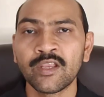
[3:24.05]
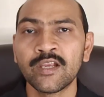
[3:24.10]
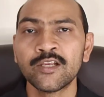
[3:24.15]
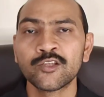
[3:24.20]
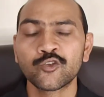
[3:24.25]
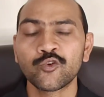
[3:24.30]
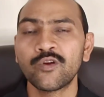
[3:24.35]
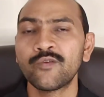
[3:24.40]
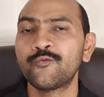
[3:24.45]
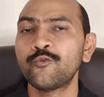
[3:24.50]

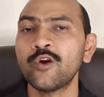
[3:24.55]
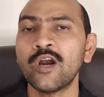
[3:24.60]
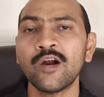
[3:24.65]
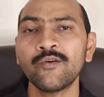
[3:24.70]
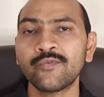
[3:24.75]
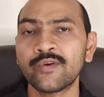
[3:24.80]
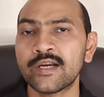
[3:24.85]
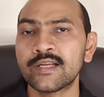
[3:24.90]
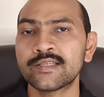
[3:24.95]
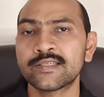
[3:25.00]
So if you
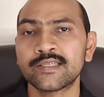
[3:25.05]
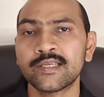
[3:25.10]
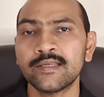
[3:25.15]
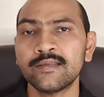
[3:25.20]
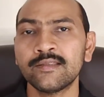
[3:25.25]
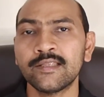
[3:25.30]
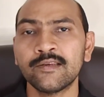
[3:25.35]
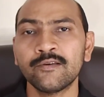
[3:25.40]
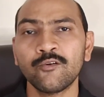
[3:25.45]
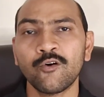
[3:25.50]
have concern,
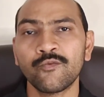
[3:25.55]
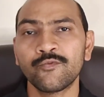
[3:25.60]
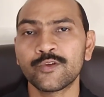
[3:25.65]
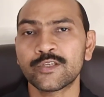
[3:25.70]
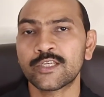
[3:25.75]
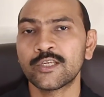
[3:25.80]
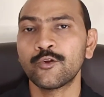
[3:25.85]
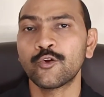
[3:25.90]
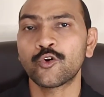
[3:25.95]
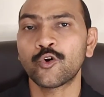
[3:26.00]
then
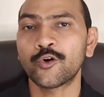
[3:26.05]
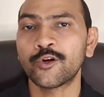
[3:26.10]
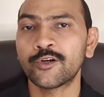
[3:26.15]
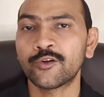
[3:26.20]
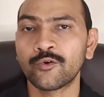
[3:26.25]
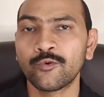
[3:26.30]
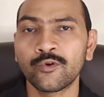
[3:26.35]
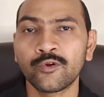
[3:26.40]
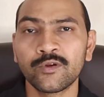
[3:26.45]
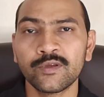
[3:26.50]
obviously your
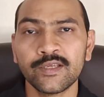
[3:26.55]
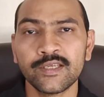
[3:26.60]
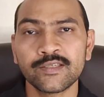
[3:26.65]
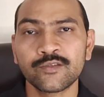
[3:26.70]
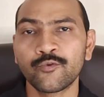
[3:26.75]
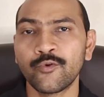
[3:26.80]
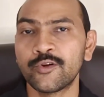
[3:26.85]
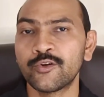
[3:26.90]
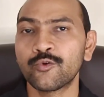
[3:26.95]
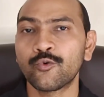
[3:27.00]
auditor is
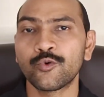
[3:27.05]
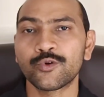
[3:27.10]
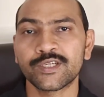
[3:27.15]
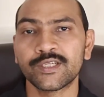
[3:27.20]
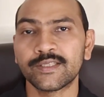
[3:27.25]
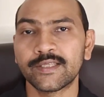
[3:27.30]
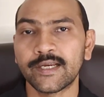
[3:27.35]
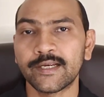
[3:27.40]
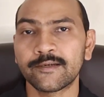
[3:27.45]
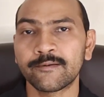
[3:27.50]
going to
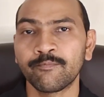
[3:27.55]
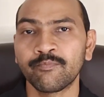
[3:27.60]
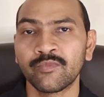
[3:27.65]
question that.